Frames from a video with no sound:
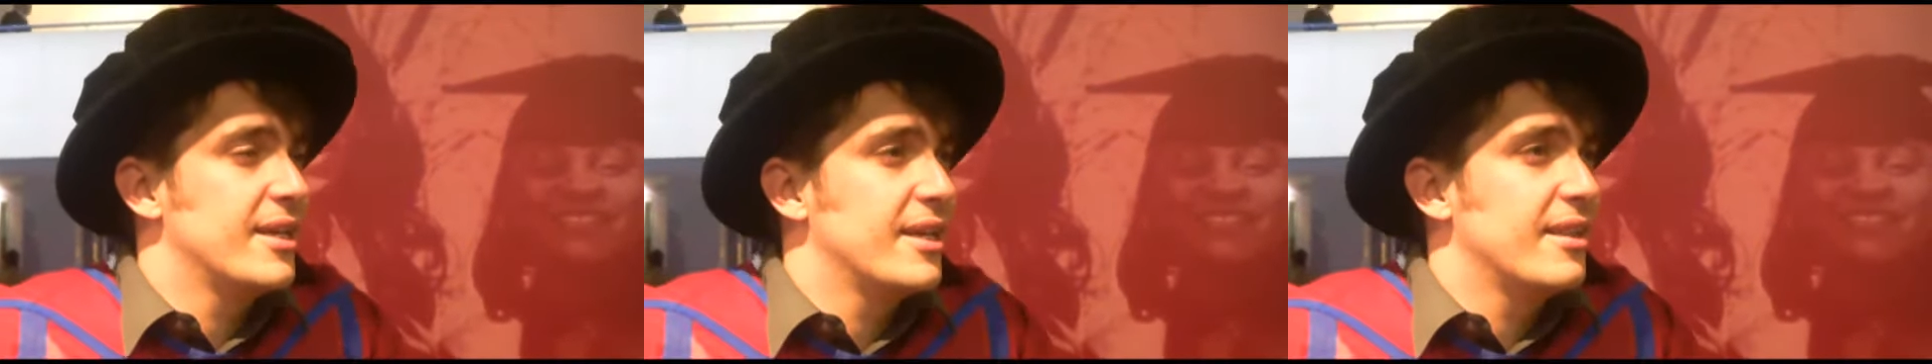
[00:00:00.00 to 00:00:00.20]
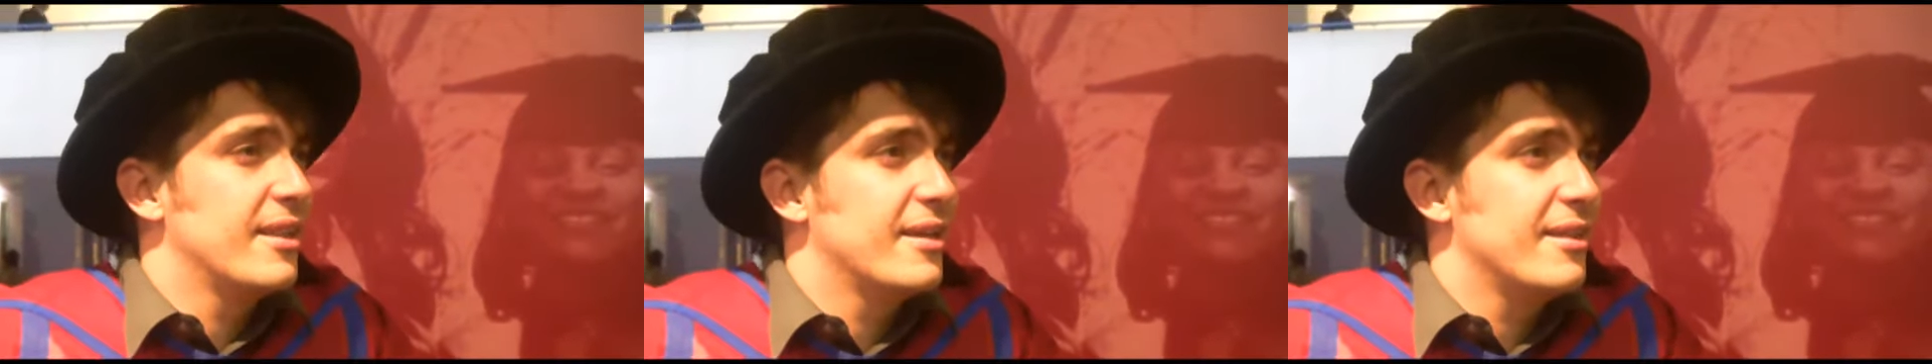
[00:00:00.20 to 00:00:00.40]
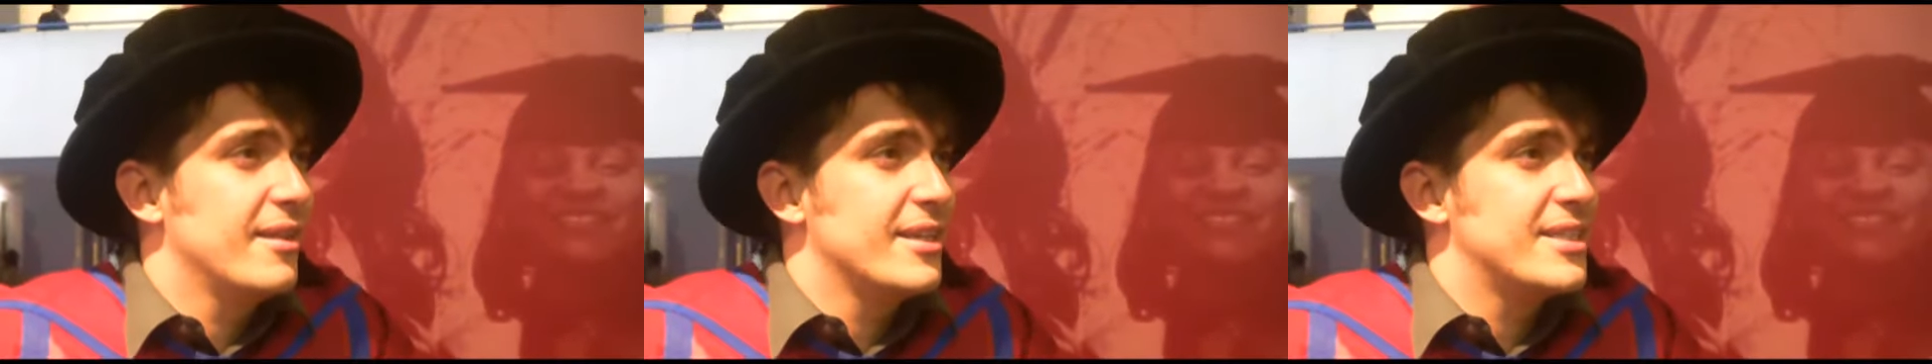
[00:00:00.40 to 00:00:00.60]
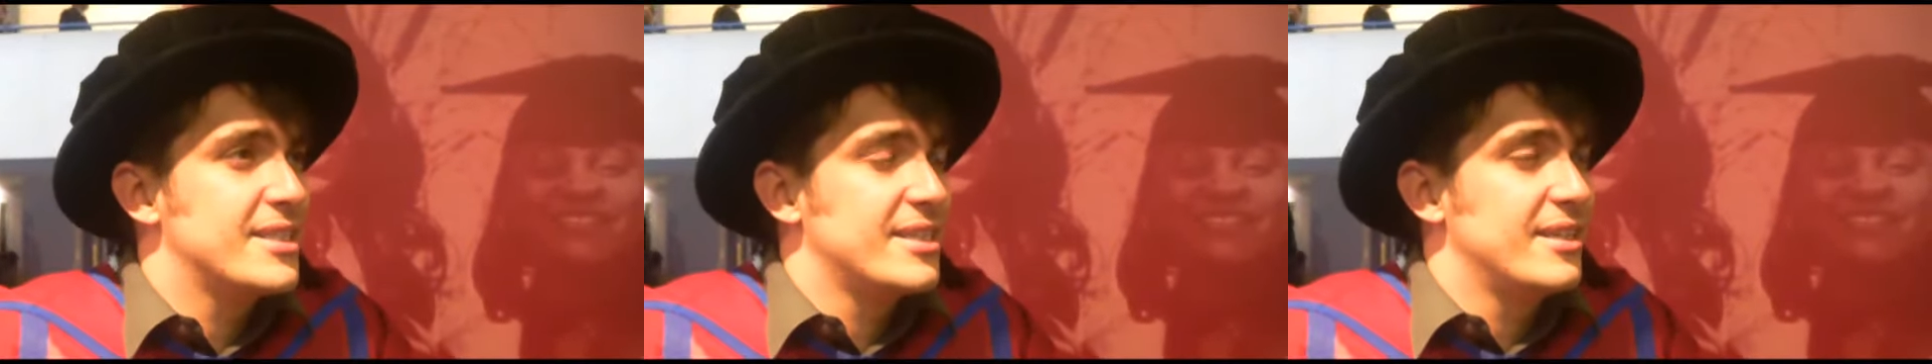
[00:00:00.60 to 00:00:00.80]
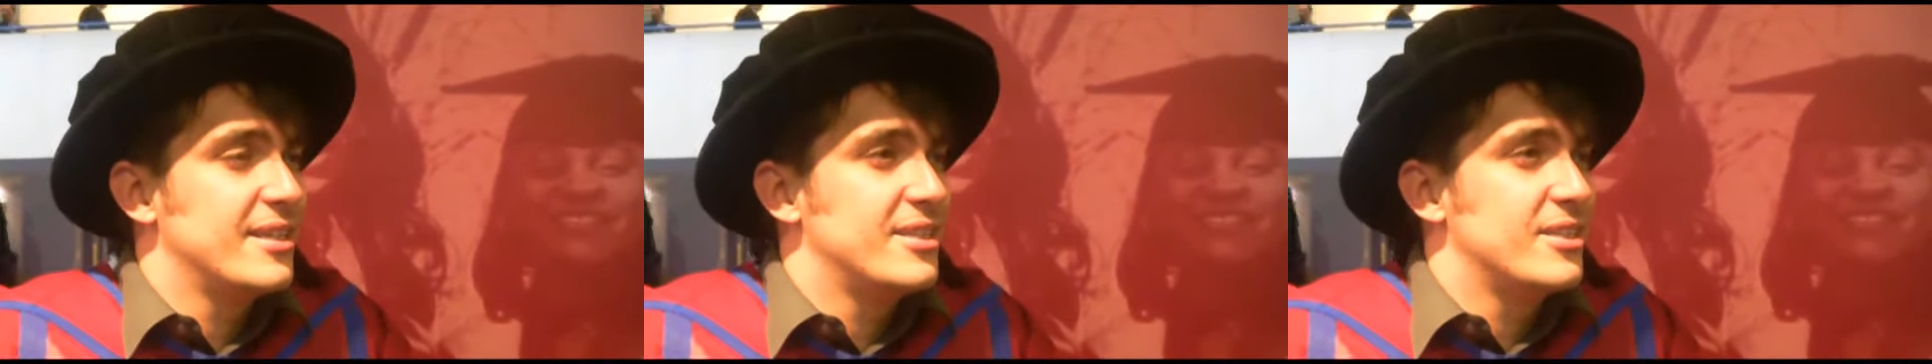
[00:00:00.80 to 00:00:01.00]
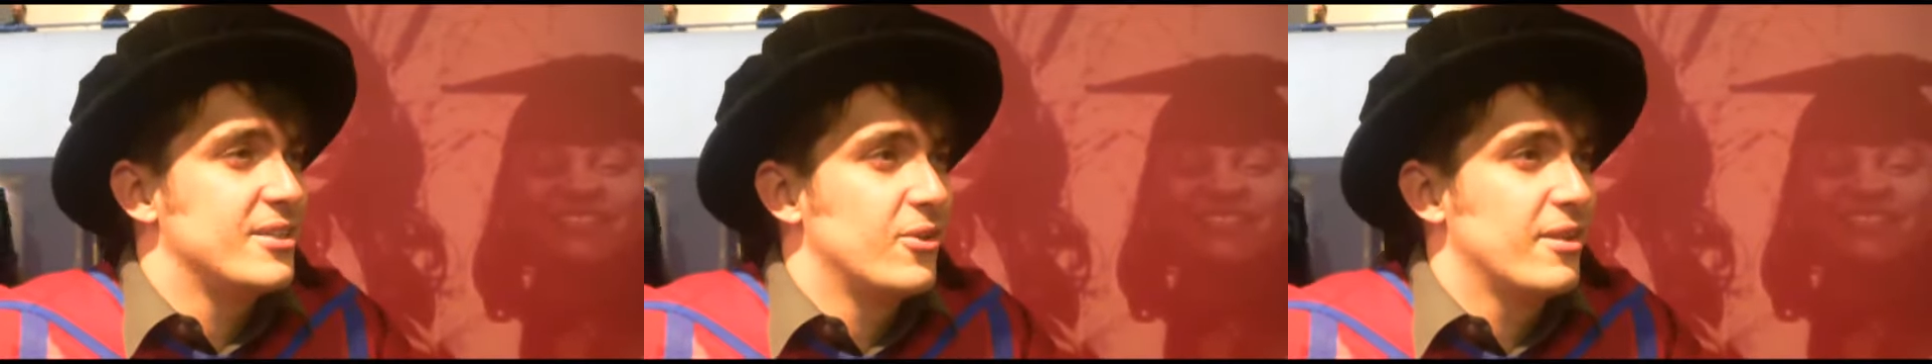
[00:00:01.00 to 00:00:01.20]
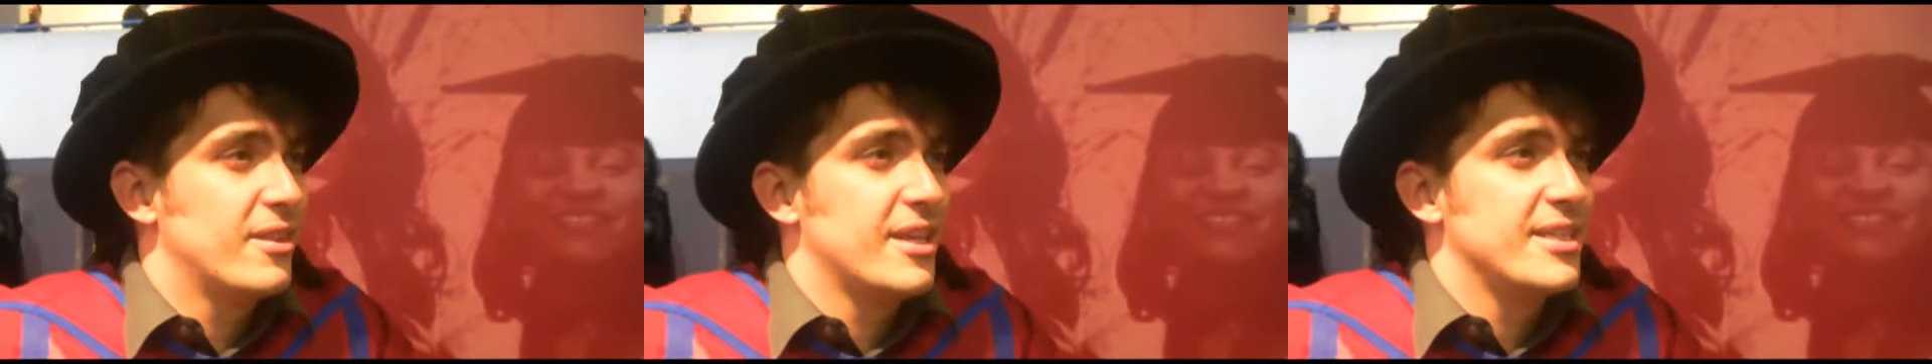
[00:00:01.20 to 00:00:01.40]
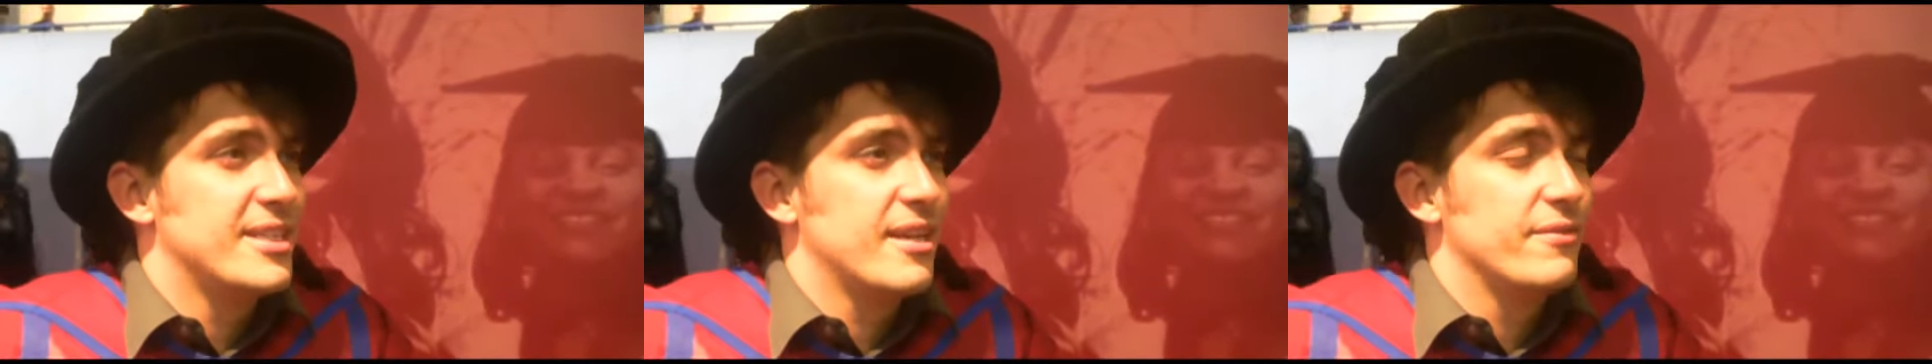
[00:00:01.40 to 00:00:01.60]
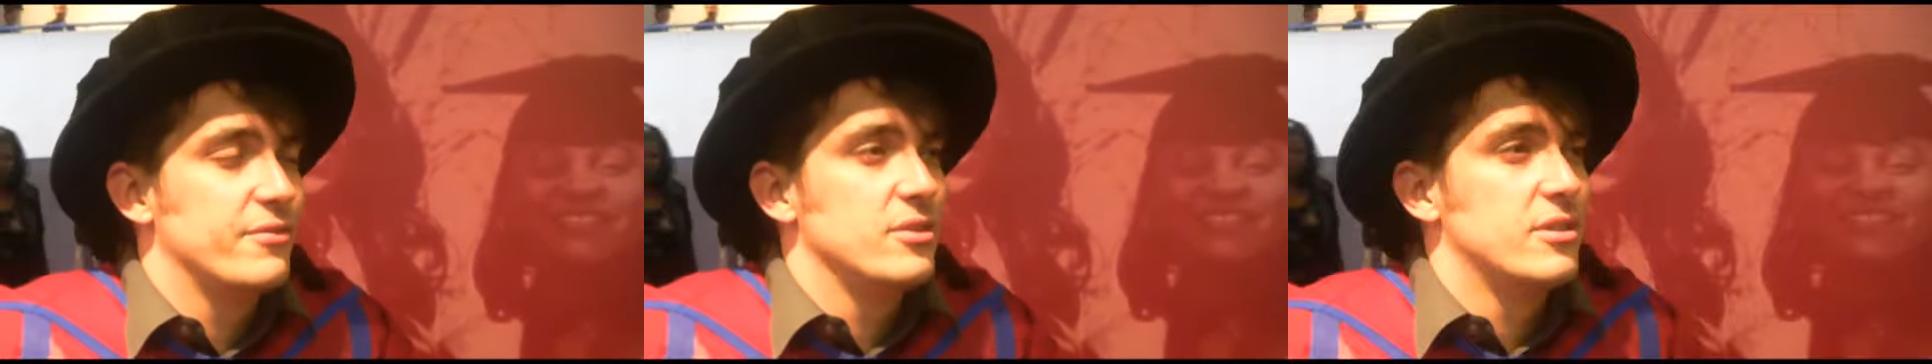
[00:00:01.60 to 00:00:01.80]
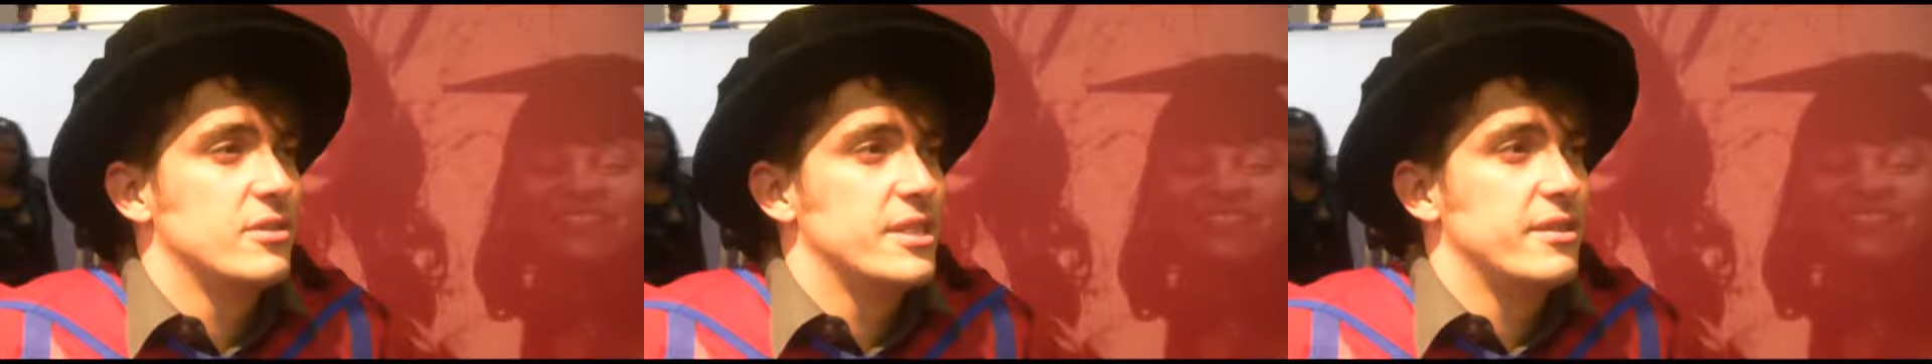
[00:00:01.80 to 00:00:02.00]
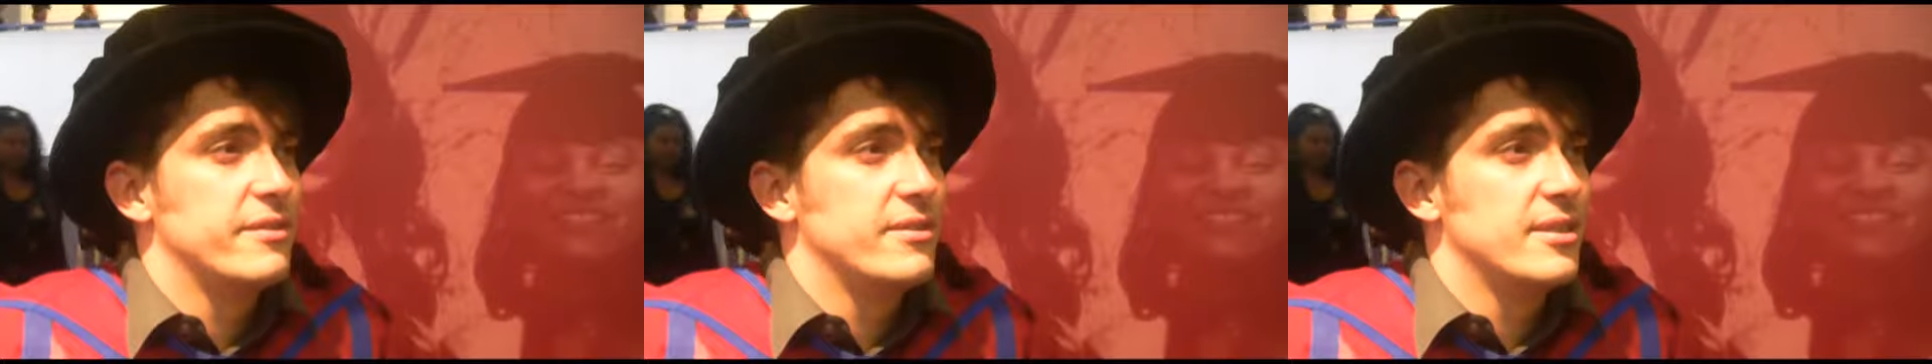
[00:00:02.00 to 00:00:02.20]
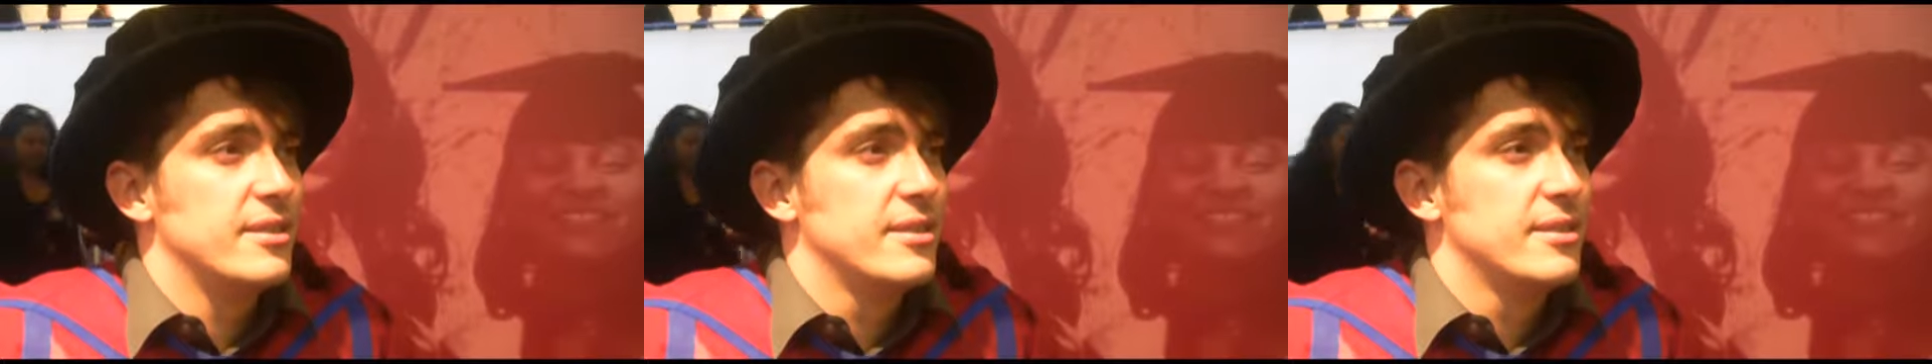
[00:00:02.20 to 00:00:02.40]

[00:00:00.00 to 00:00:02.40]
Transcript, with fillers: and, and that's it's a good thing to have on your CV.